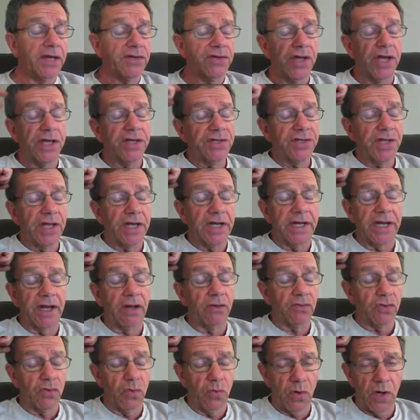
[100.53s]
Actually, I sent it
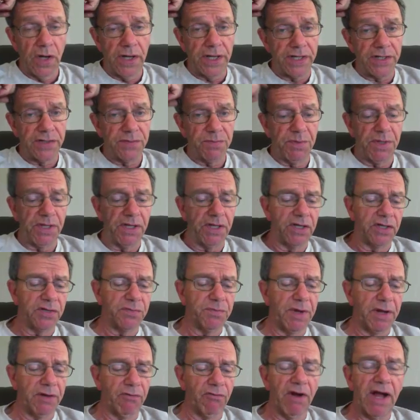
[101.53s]
out twice
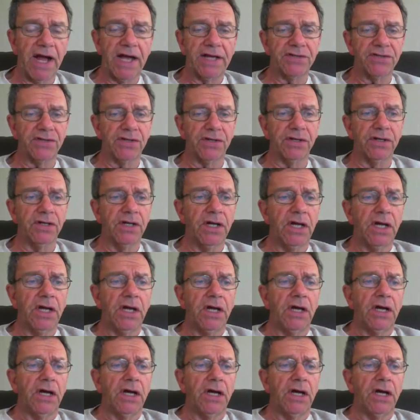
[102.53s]
because my roster